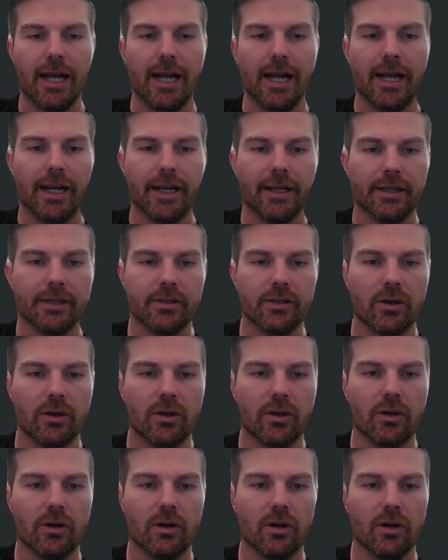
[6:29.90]
and
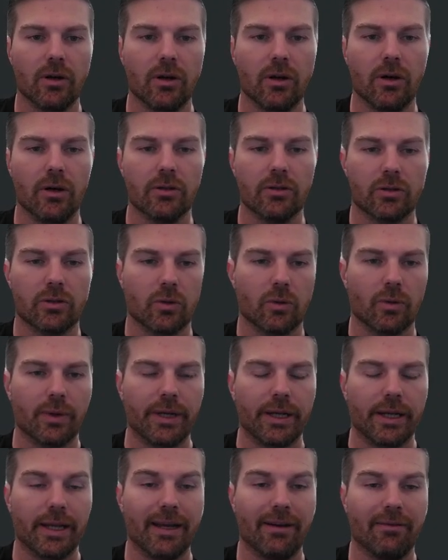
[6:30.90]
so we
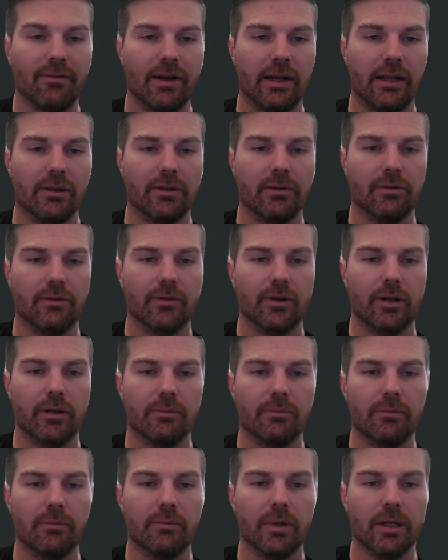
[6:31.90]
can get value
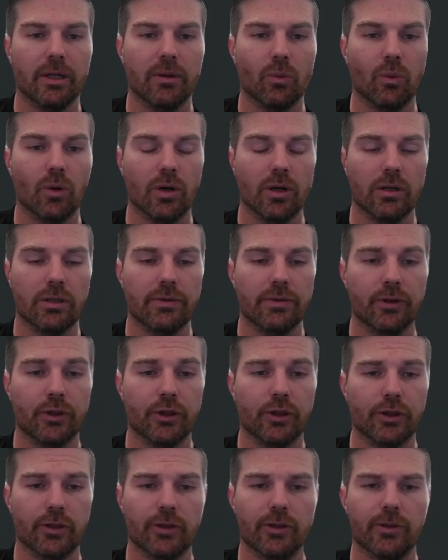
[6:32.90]
from worse for
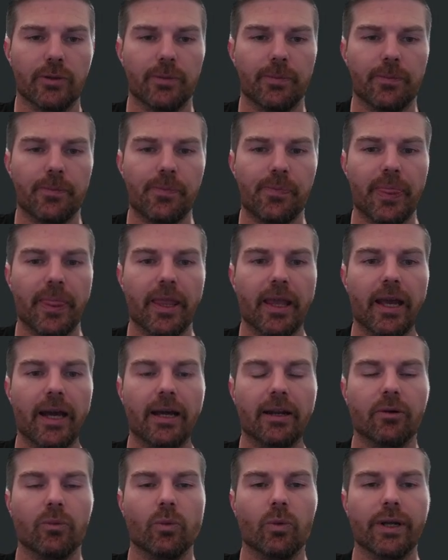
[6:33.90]
sure,
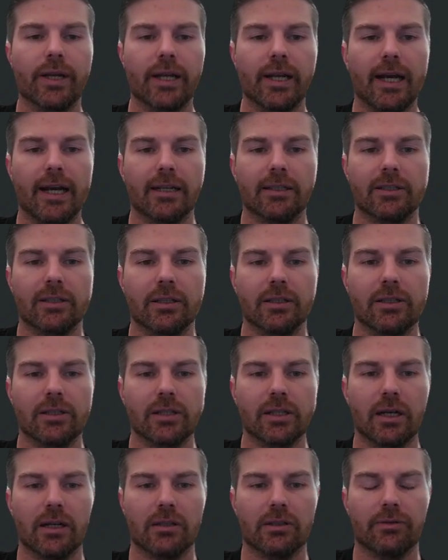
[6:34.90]
and we can actually
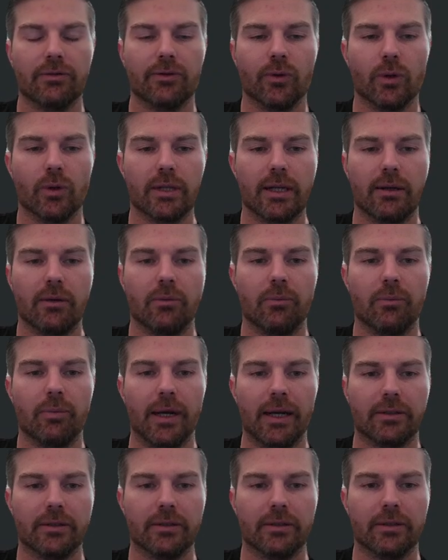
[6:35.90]
start to fold out
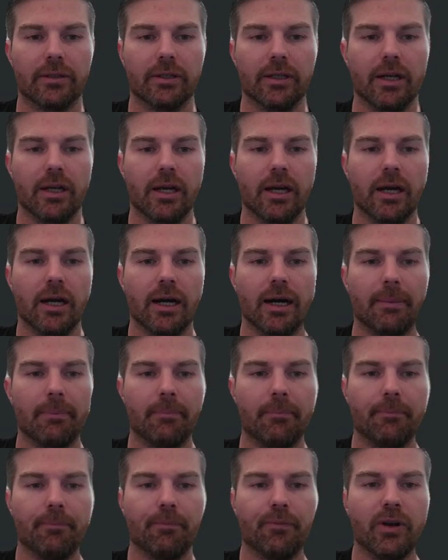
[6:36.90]
better.
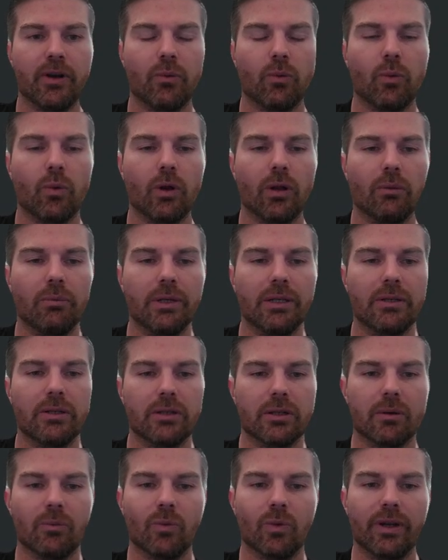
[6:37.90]
There will be
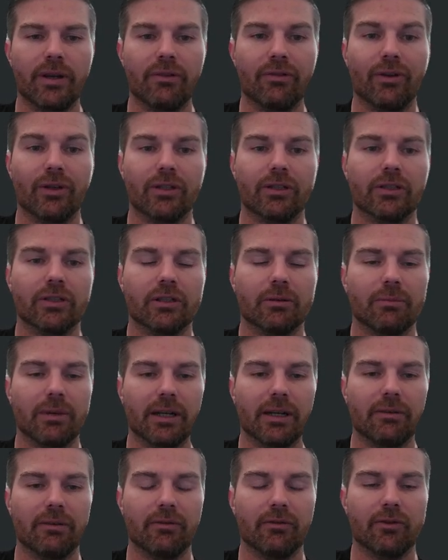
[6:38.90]
some weak flushes that
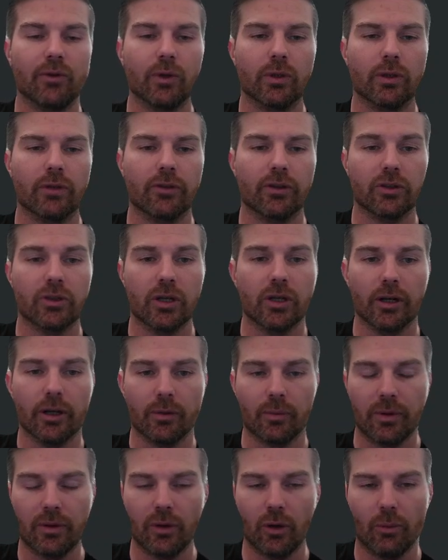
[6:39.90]
might even fold on the
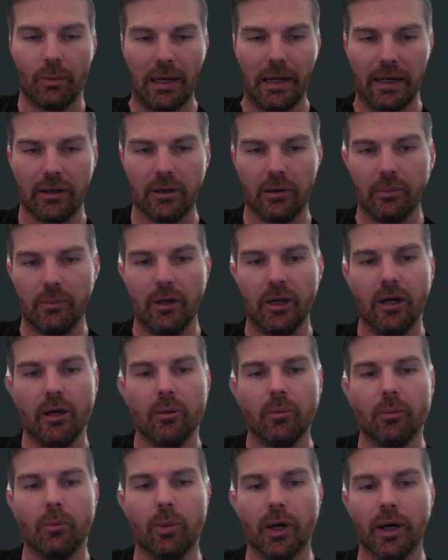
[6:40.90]
turn with no backup,
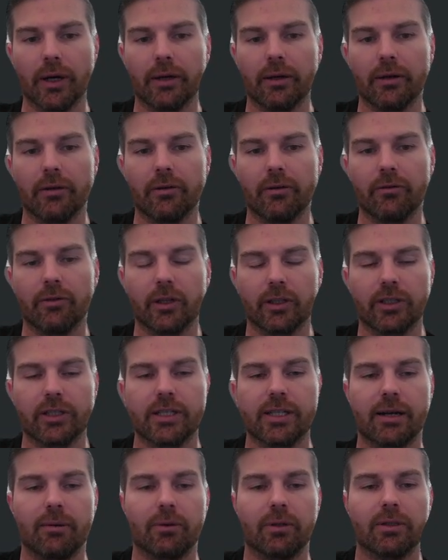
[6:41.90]
but
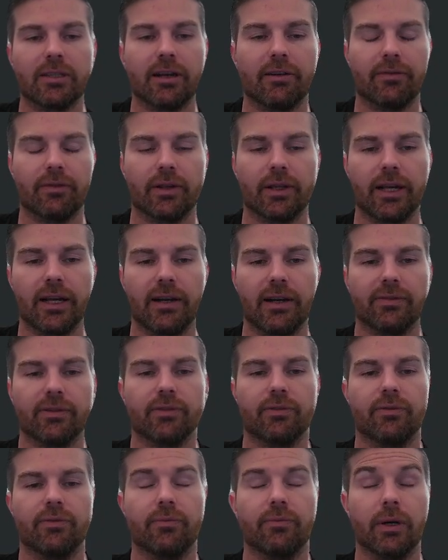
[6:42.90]
flushes that will definitely have to